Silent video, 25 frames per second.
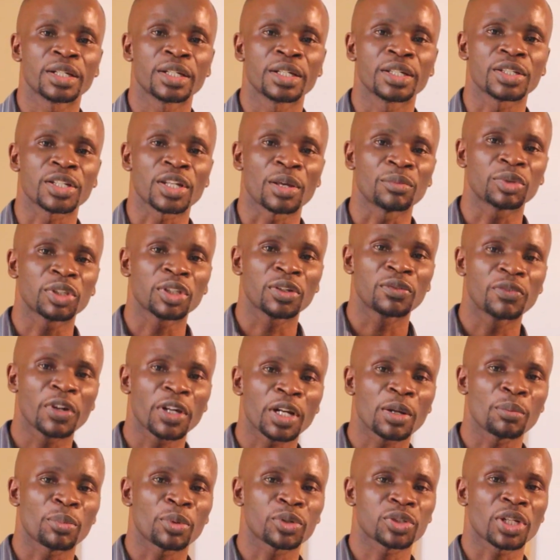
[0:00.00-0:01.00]
is something
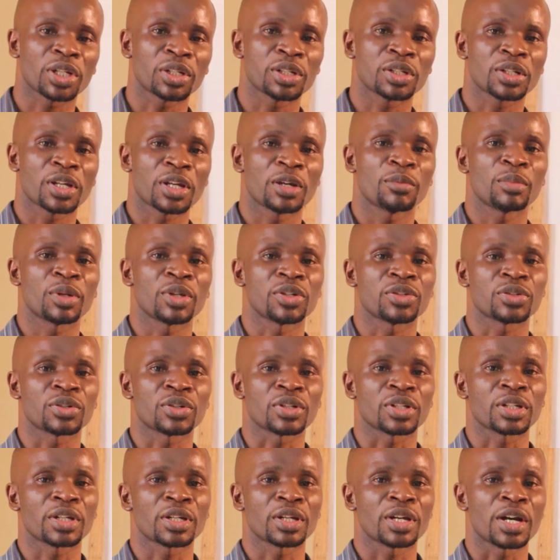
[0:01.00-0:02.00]
very important in
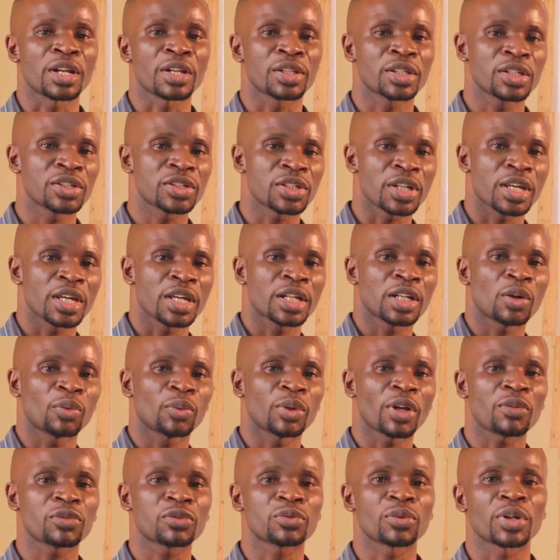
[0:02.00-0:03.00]
chemistry, and this area
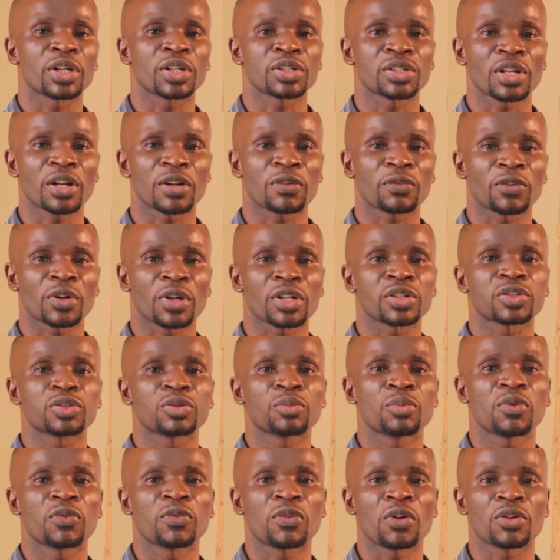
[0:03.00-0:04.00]
we have to understand for us
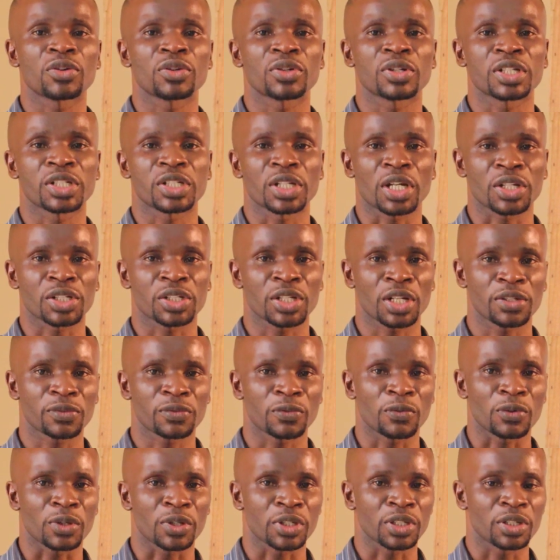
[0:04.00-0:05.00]
to move on
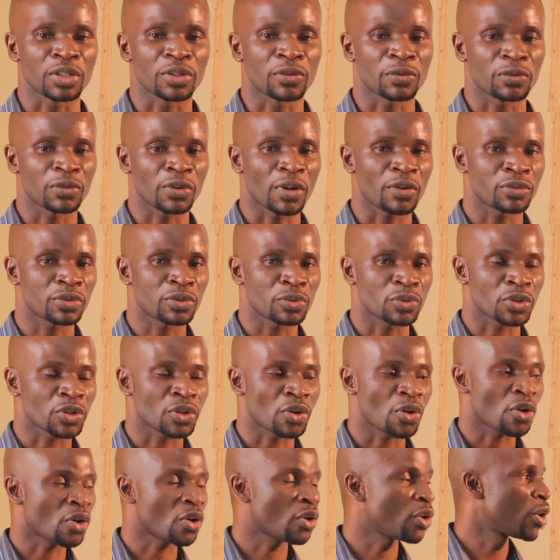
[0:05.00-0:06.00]
successfully. If you have to
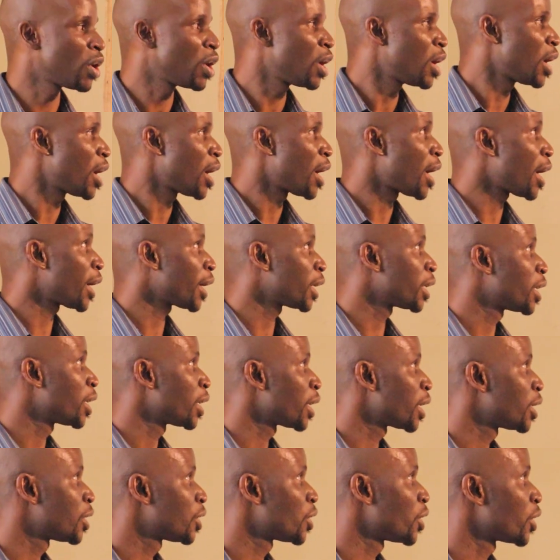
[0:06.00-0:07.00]
score high
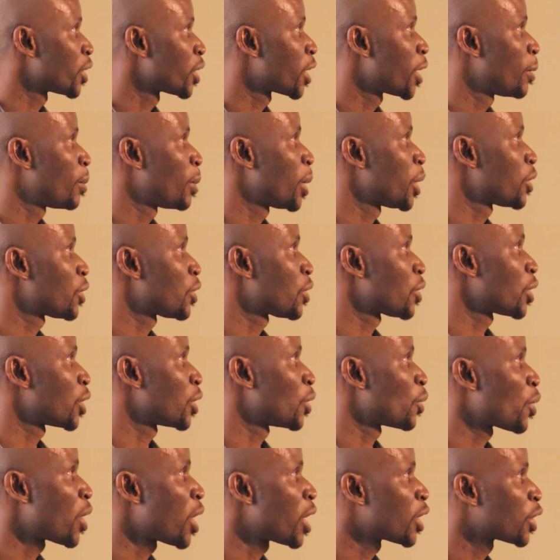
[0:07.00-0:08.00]
grades in chemistry,
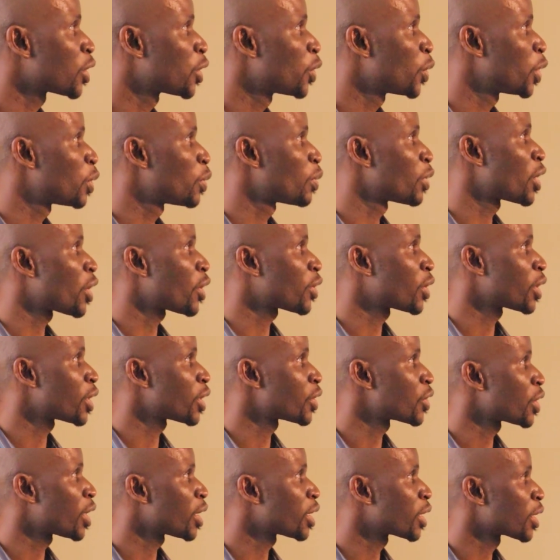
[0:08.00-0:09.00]
you can't do it without
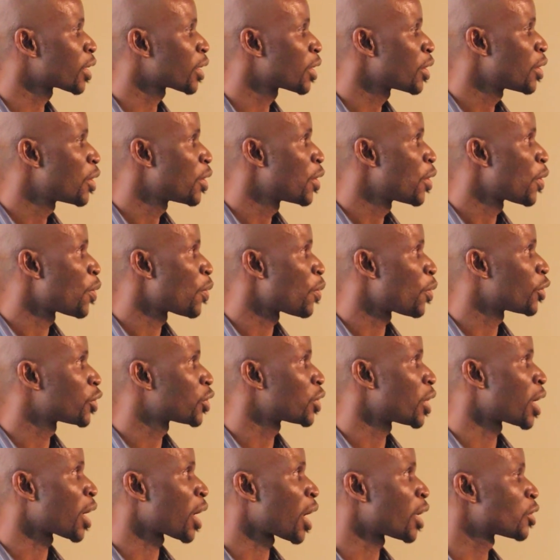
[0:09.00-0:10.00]
understanding
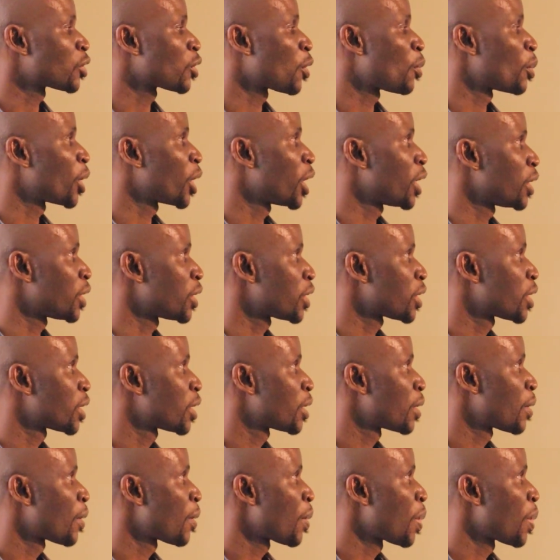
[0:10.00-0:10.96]
what an atom is.